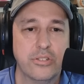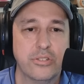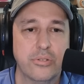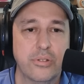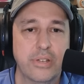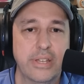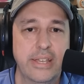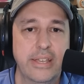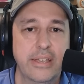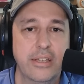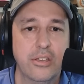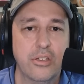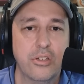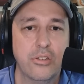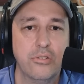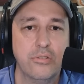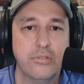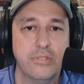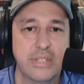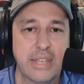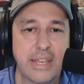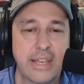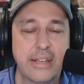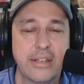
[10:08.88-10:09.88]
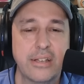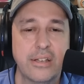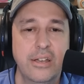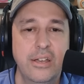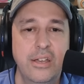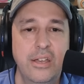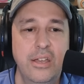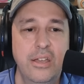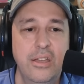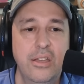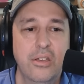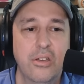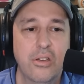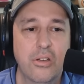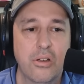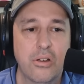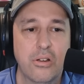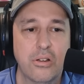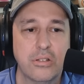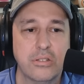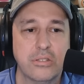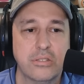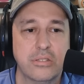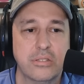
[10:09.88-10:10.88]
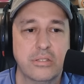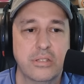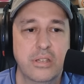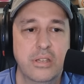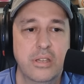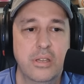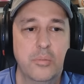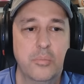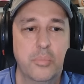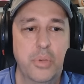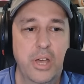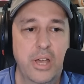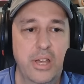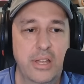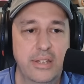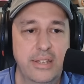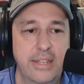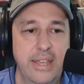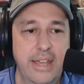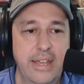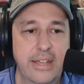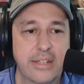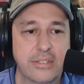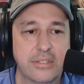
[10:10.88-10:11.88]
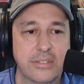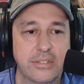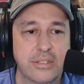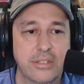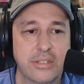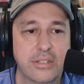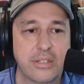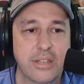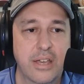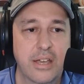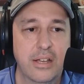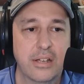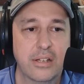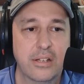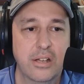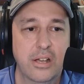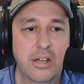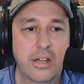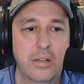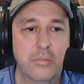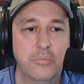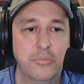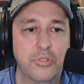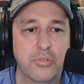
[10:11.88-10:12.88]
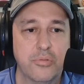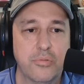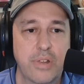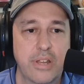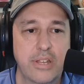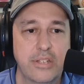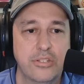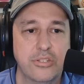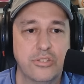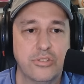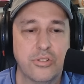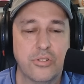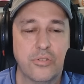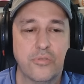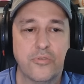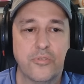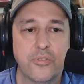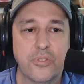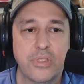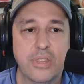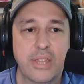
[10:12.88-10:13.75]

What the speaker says: So again, go to techartspodcast.com to register for